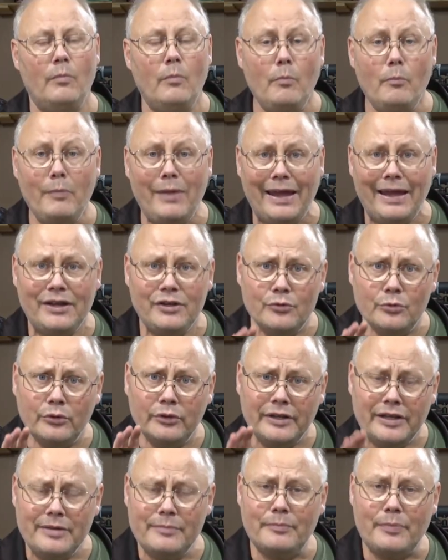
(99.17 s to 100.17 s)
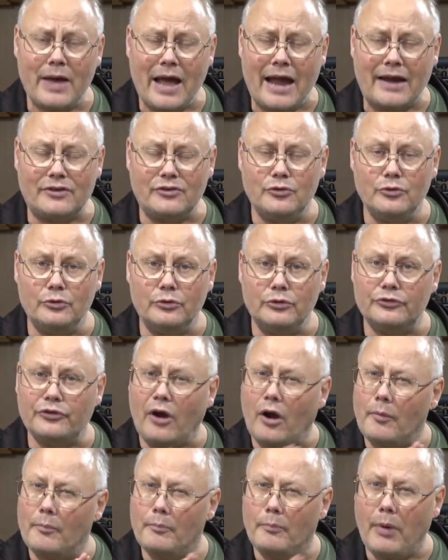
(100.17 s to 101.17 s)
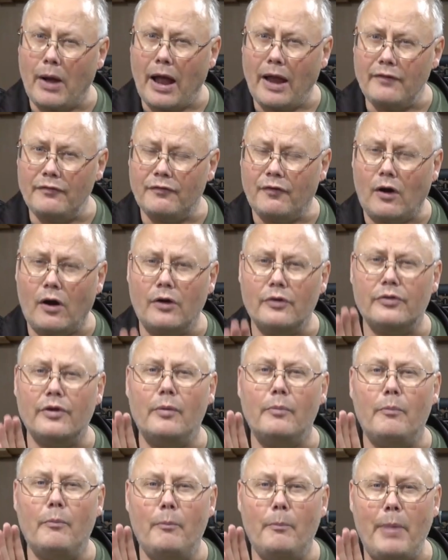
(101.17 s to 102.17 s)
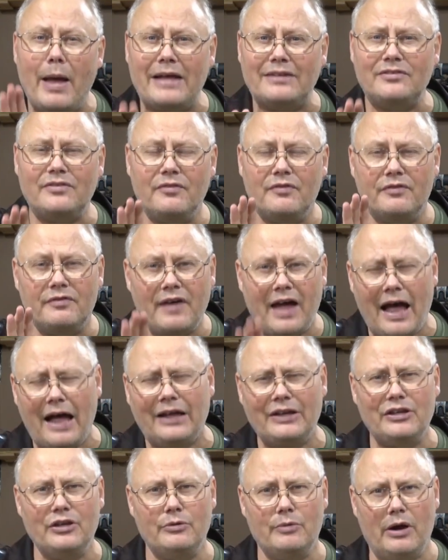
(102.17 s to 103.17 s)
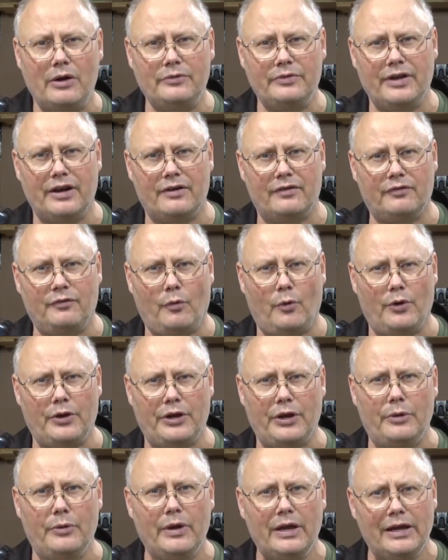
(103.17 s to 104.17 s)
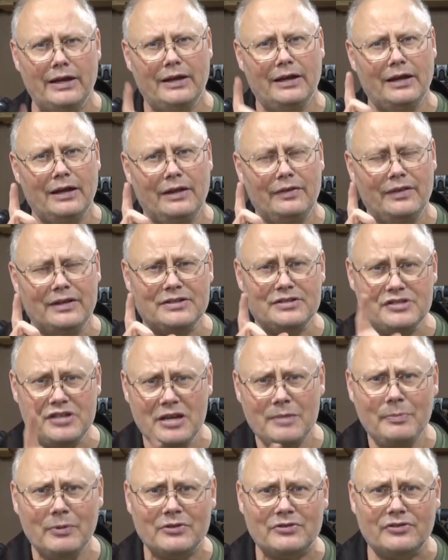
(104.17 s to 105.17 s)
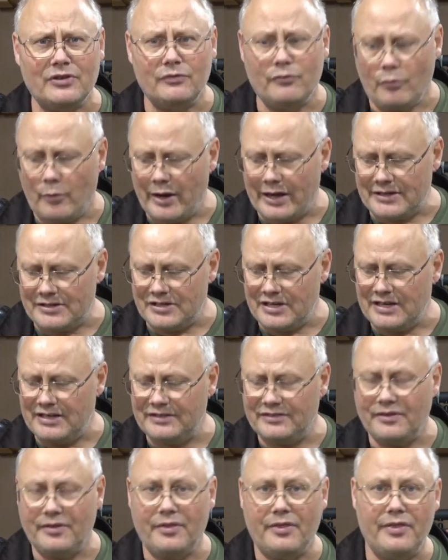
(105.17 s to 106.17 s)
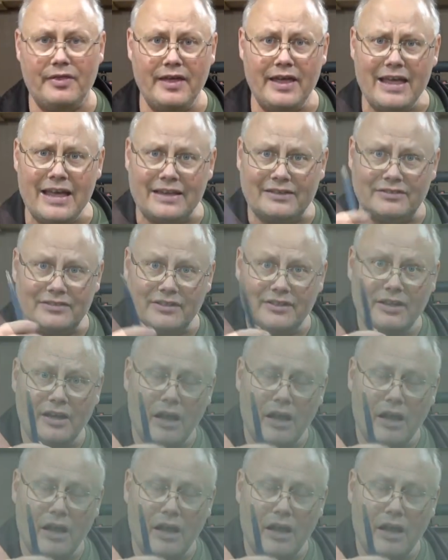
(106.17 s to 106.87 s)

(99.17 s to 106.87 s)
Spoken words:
Manual impact tools are by far the best value out there for you. The cheapest of which is this,